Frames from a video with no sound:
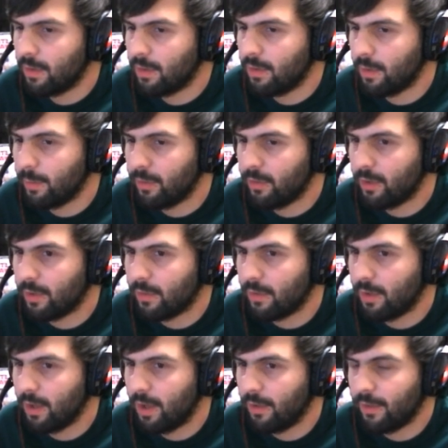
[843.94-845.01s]
me check the
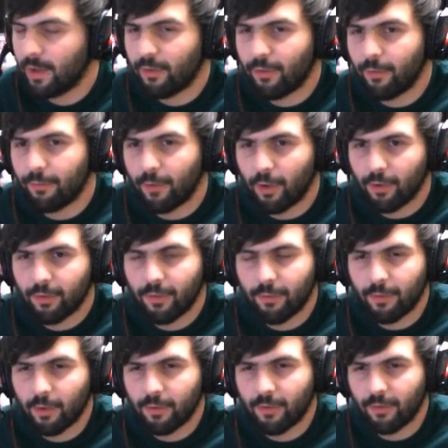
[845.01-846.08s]
count. I think it's the 1st. The
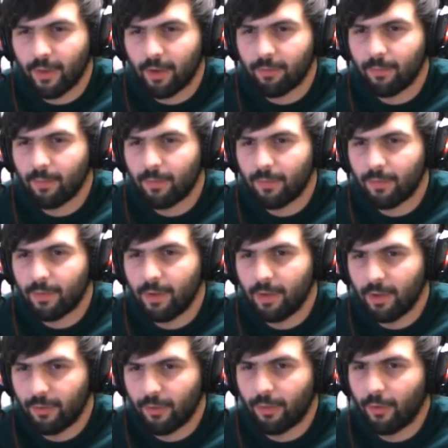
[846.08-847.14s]
1st
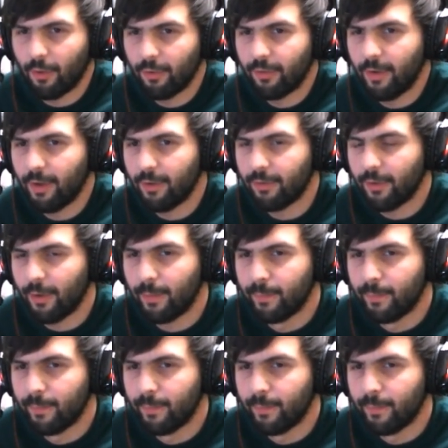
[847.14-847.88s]
is a Thursday, so.